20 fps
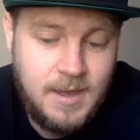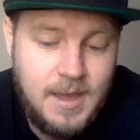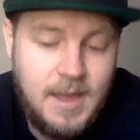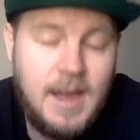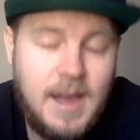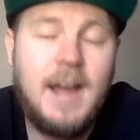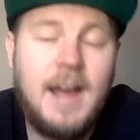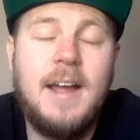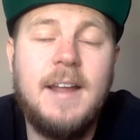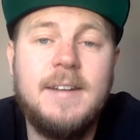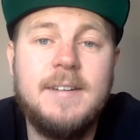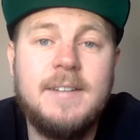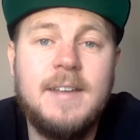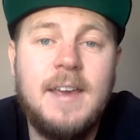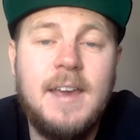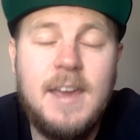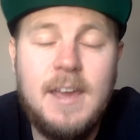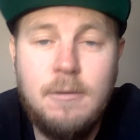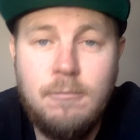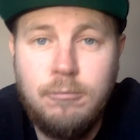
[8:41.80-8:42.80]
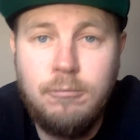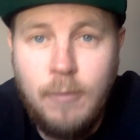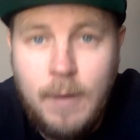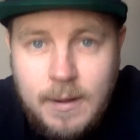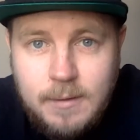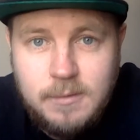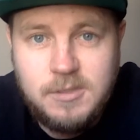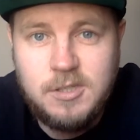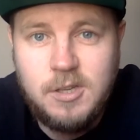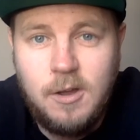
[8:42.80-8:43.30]
and he
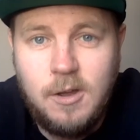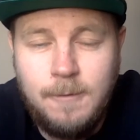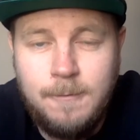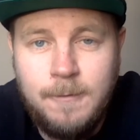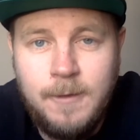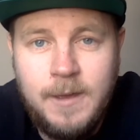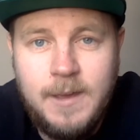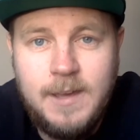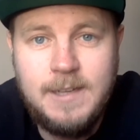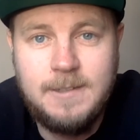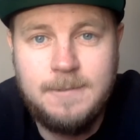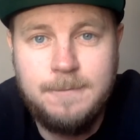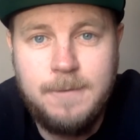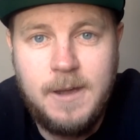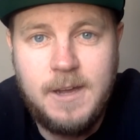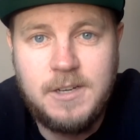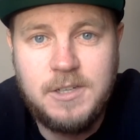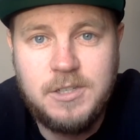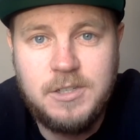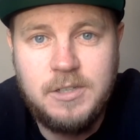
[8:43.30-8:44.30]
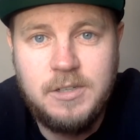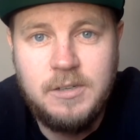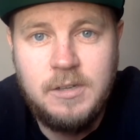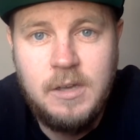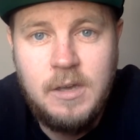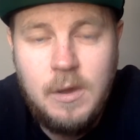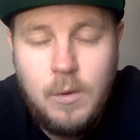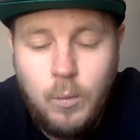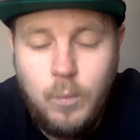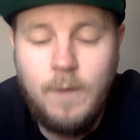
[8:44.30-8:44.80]
rounds off his faction
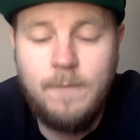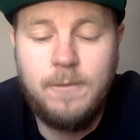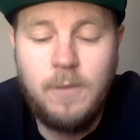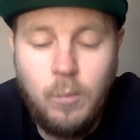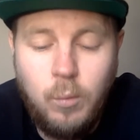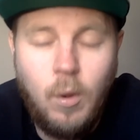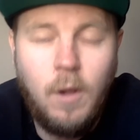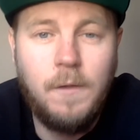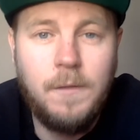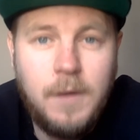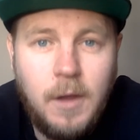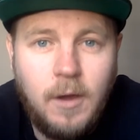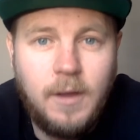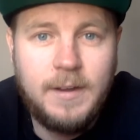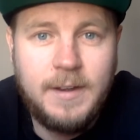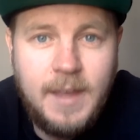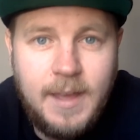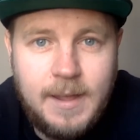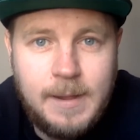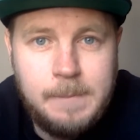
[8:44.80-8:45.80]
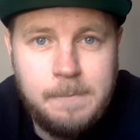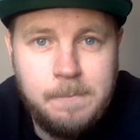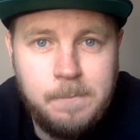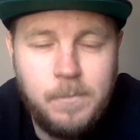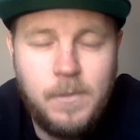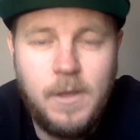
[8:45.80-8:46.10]
with the 198.